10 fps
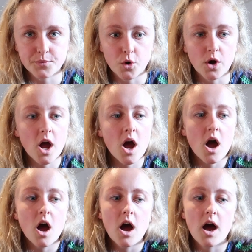before.
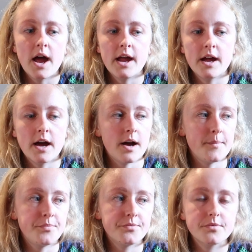
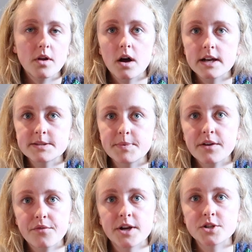I
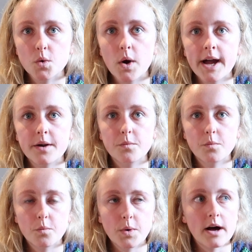speak French quite
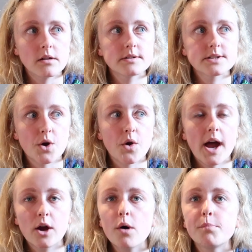well, so
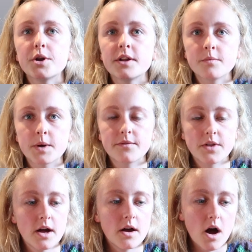I got put in one of
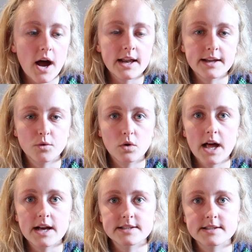the high level
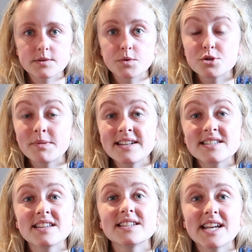classes, which
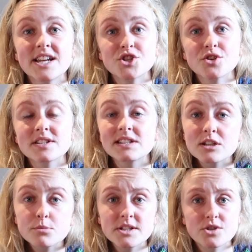means that the teacher is a
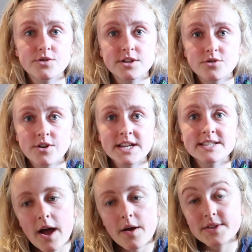little bit stricter on us.
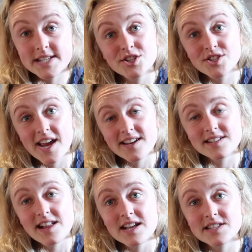The teacher takes the
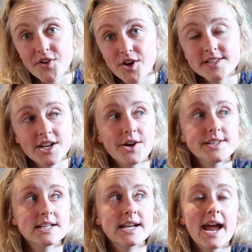class very
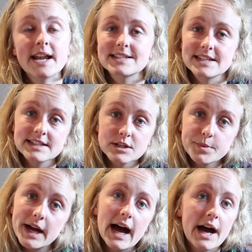seriously, and it's a little
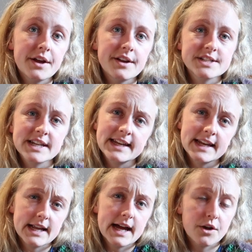bit harder to
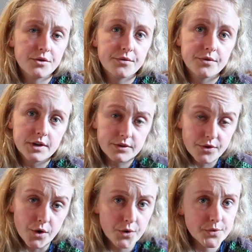get out of
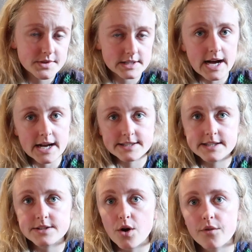those
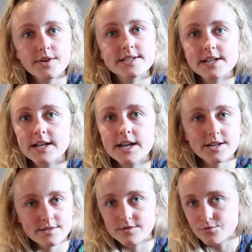classes. Obviously
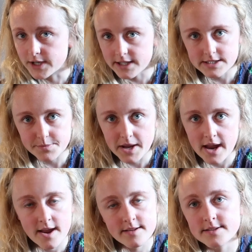it really
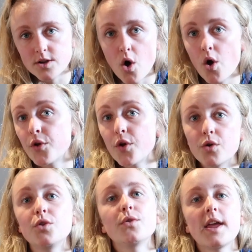depends on
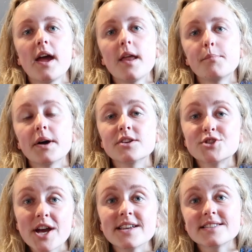who you get, but
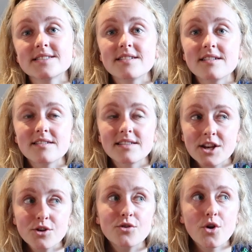just
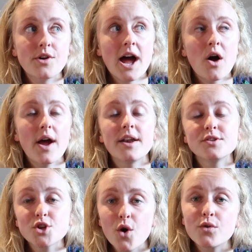letting you know now,
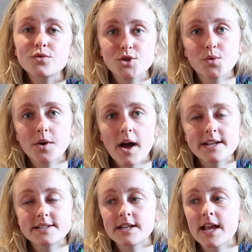and don't do what I
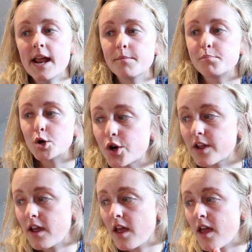did and book
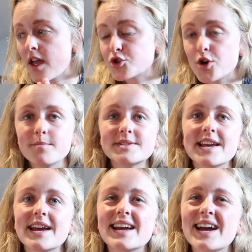trips
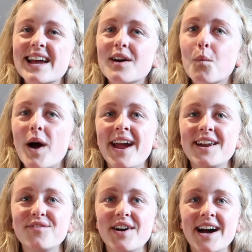way in
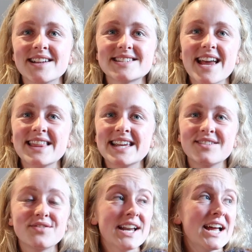advance and
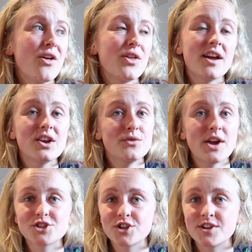then find out that you've
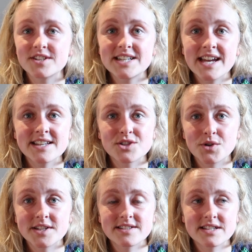actually got a test or
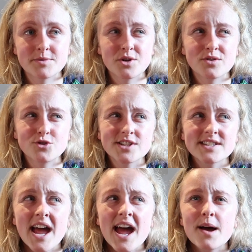an assessment on. Just